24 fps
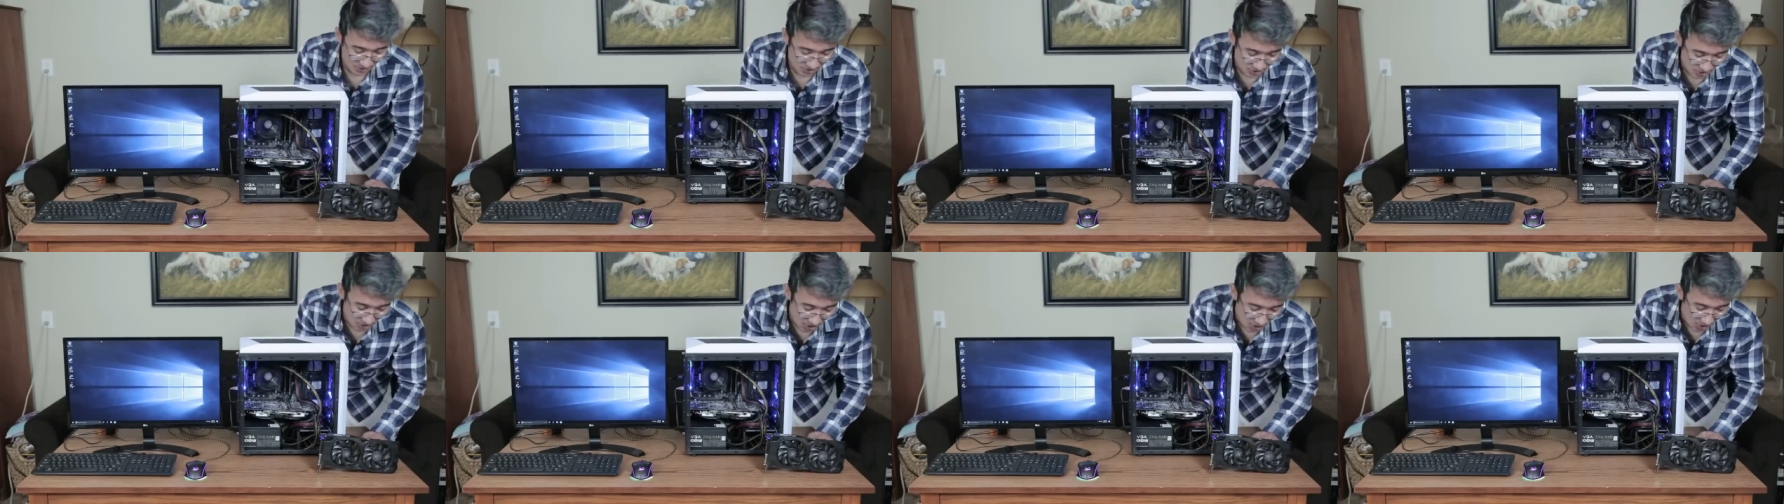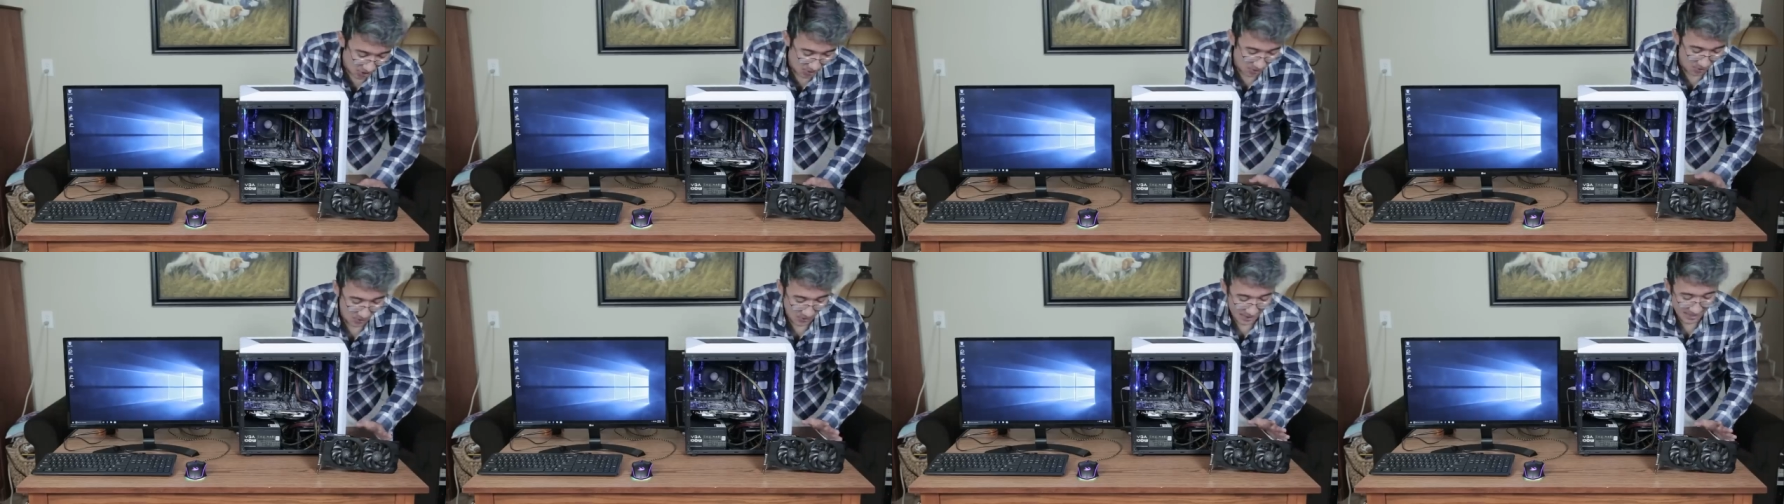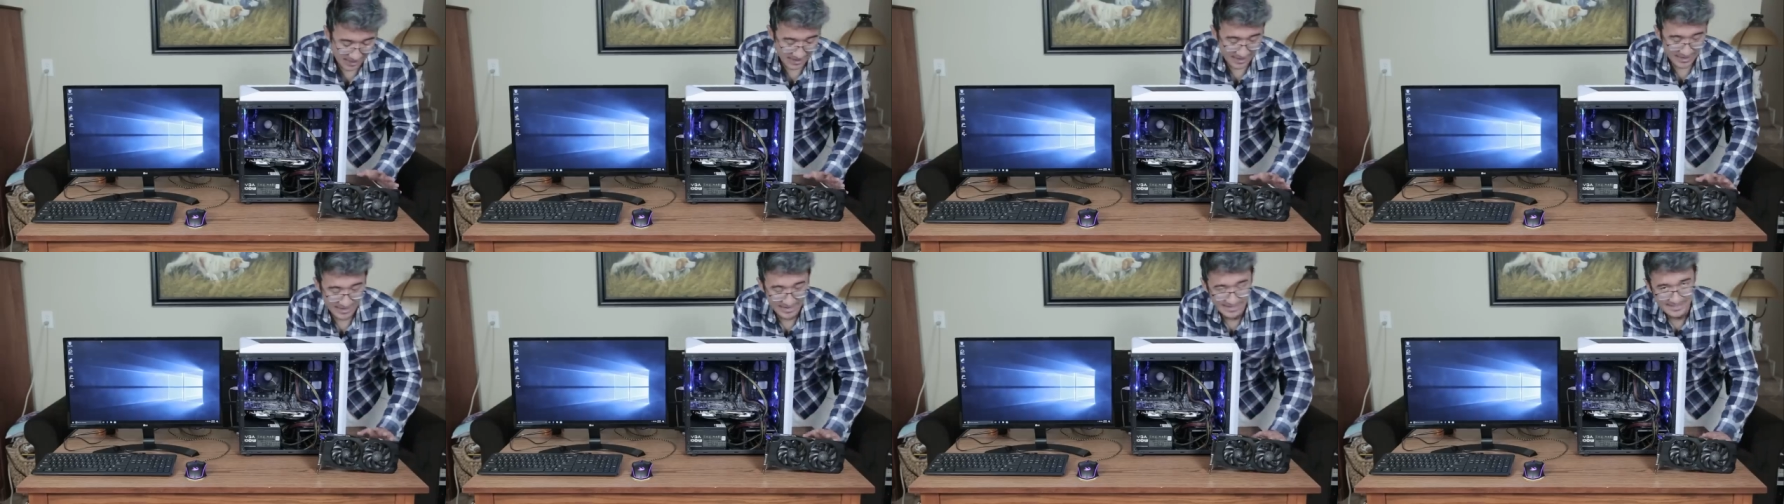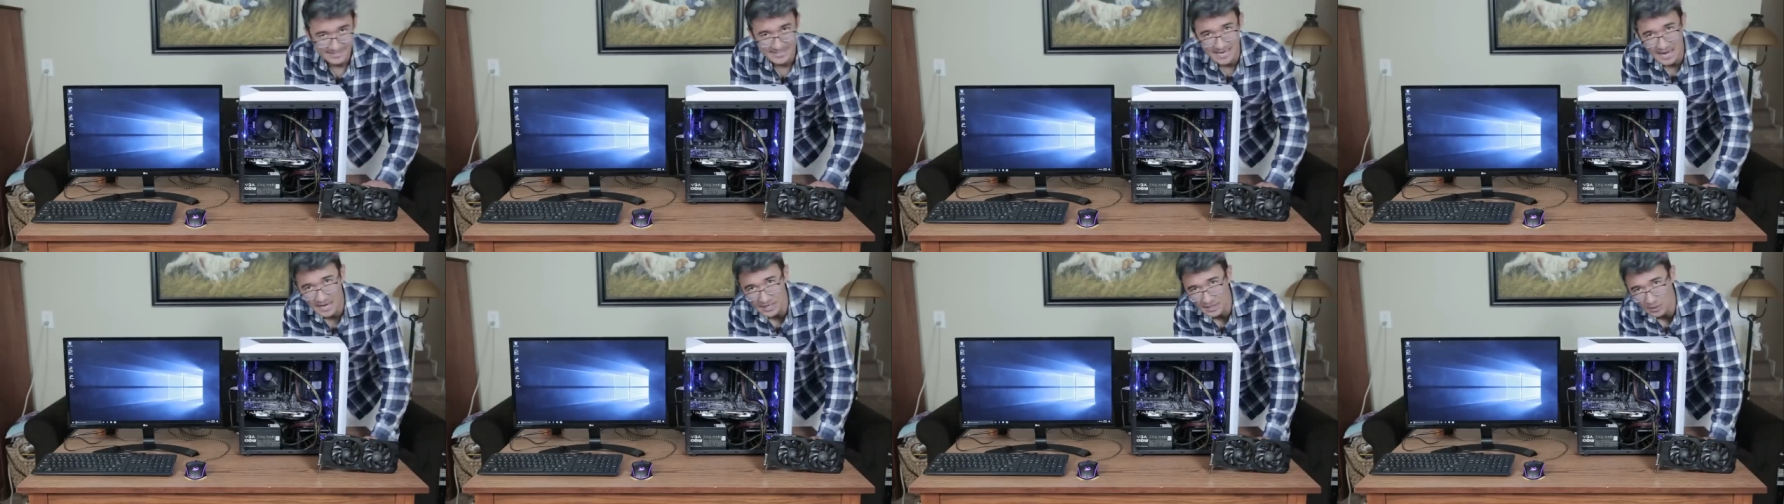So
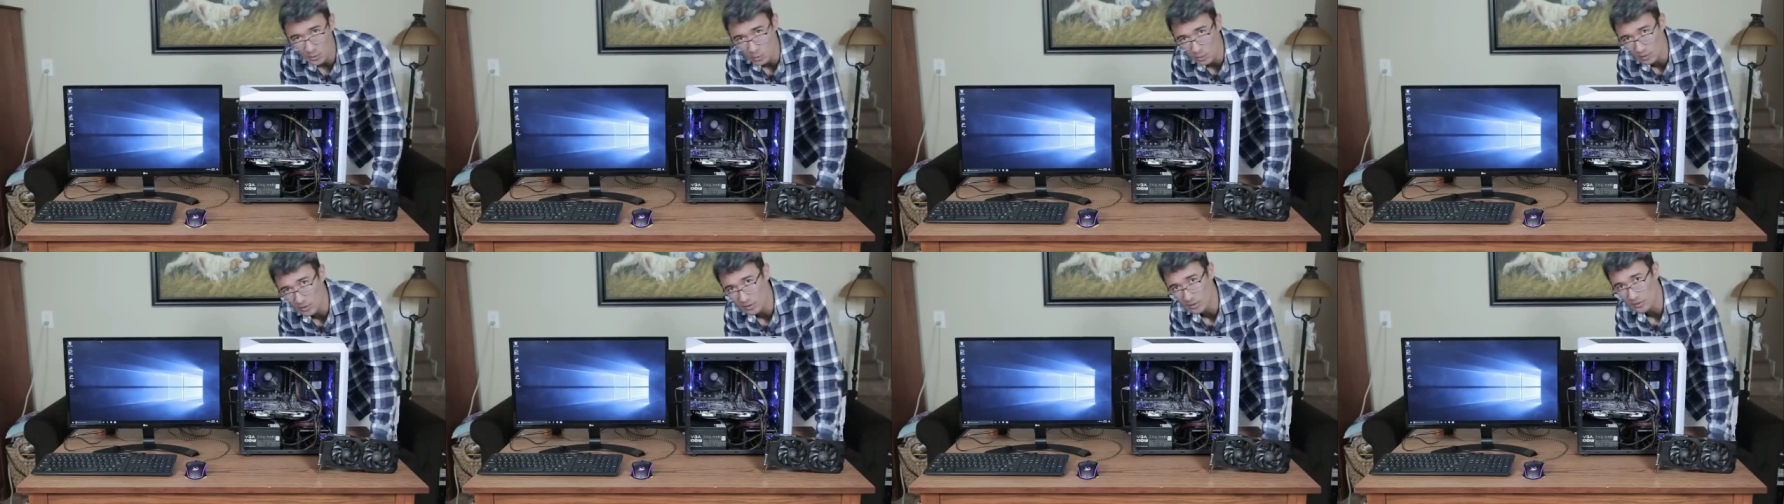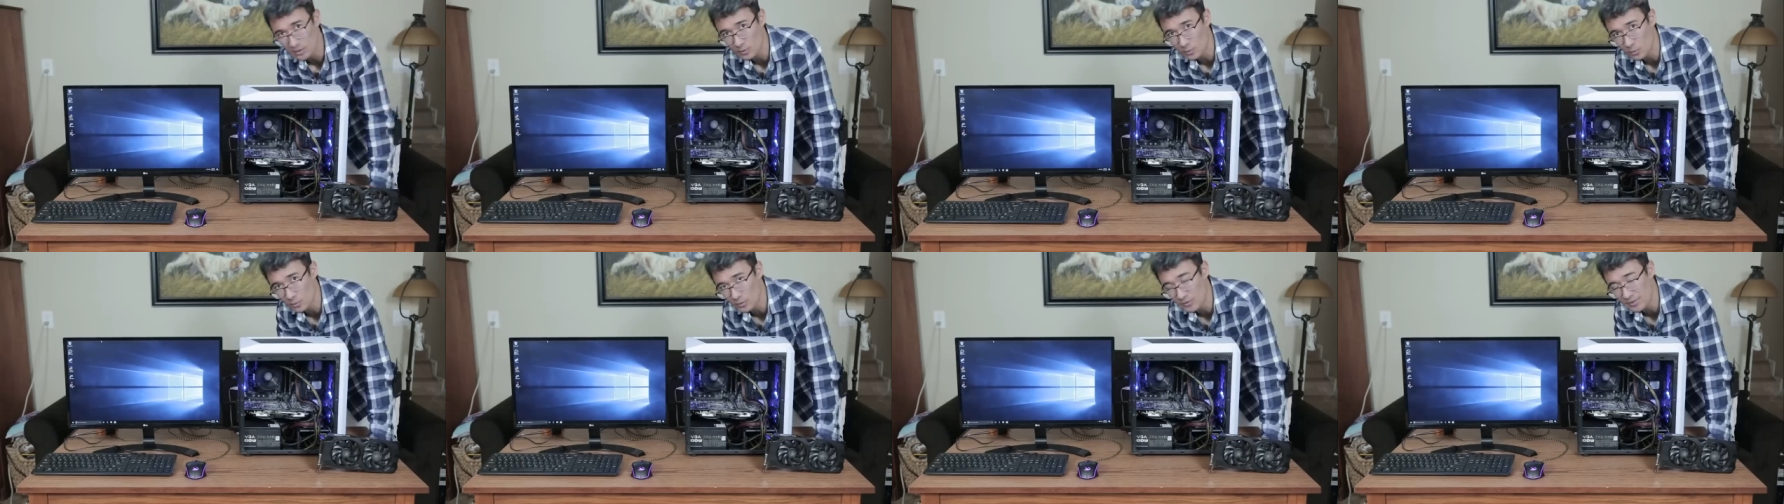it's not gonna work